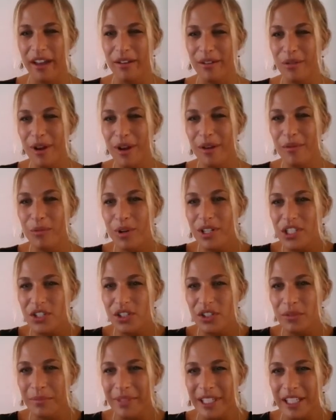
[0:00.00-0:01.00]
And what do
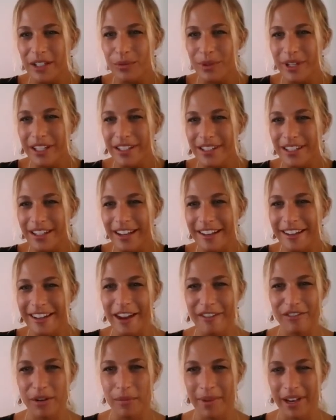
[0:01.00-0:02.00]
you mean with
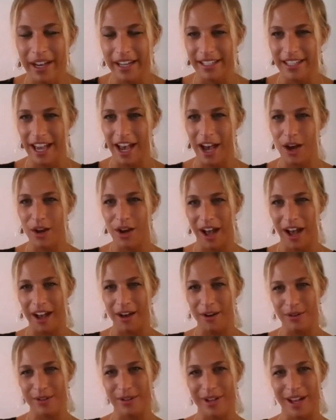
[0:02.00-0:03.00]
never mind?
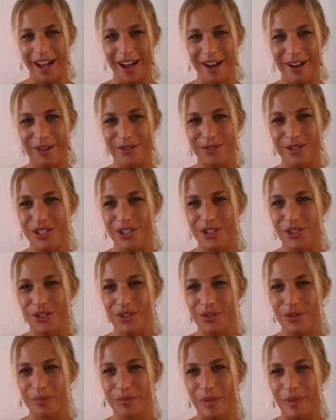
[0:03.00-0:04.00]
How did
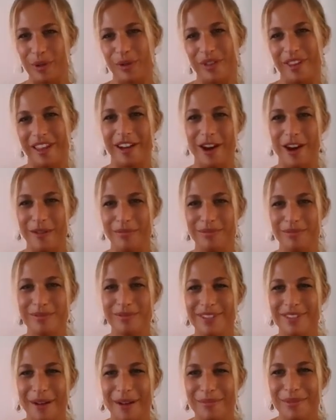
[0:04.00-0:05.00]
you build that
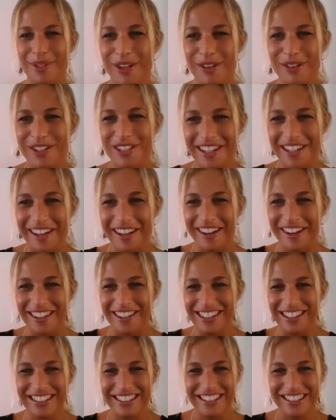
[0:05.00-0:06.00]
up? I'm curious to hear.